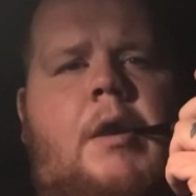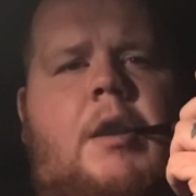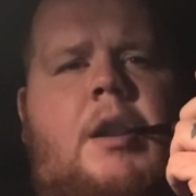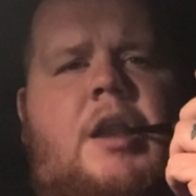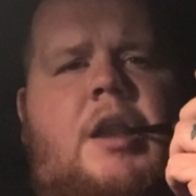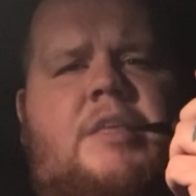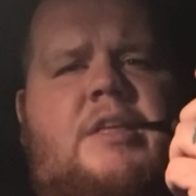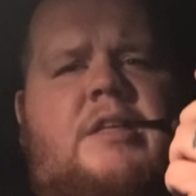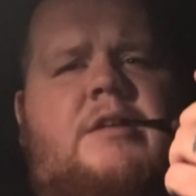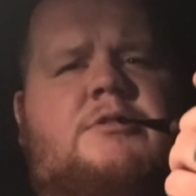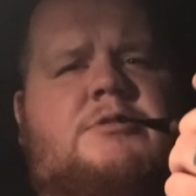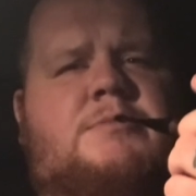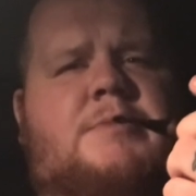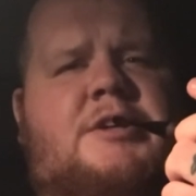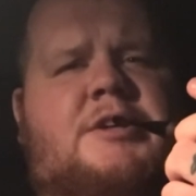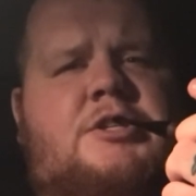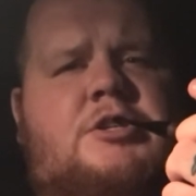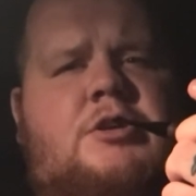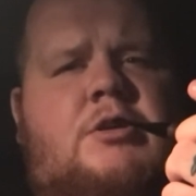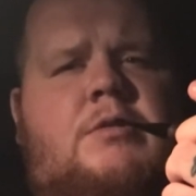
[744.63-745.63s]
I think it was one
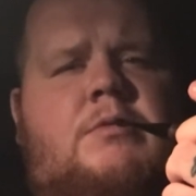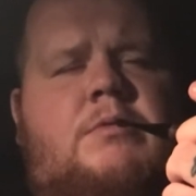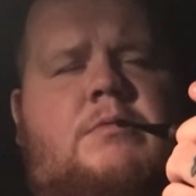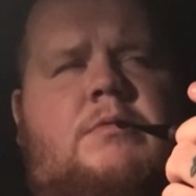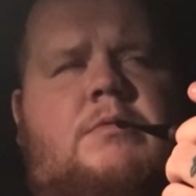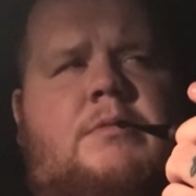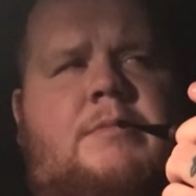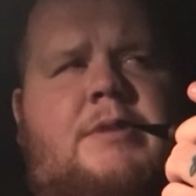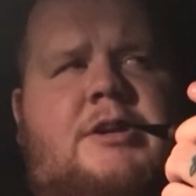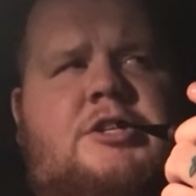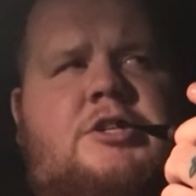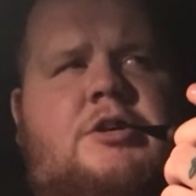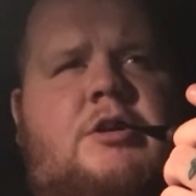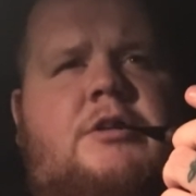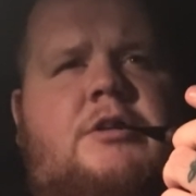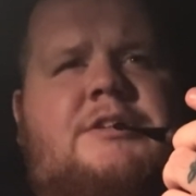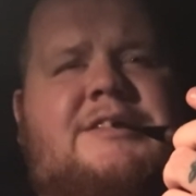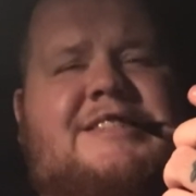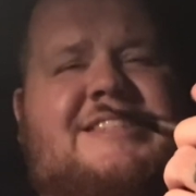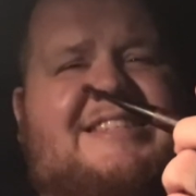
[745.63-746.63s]
of my
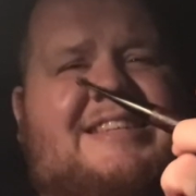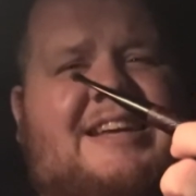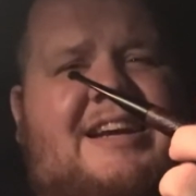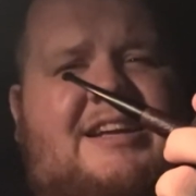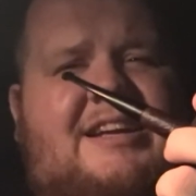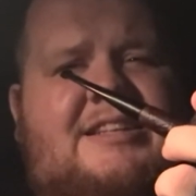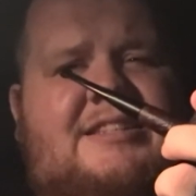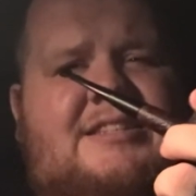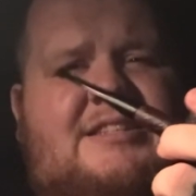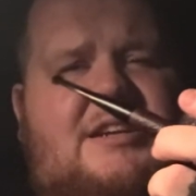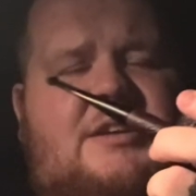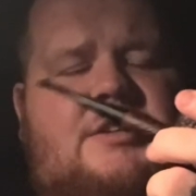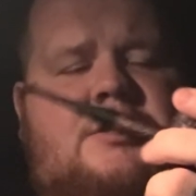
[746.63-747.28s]
Sharts and seconds that I was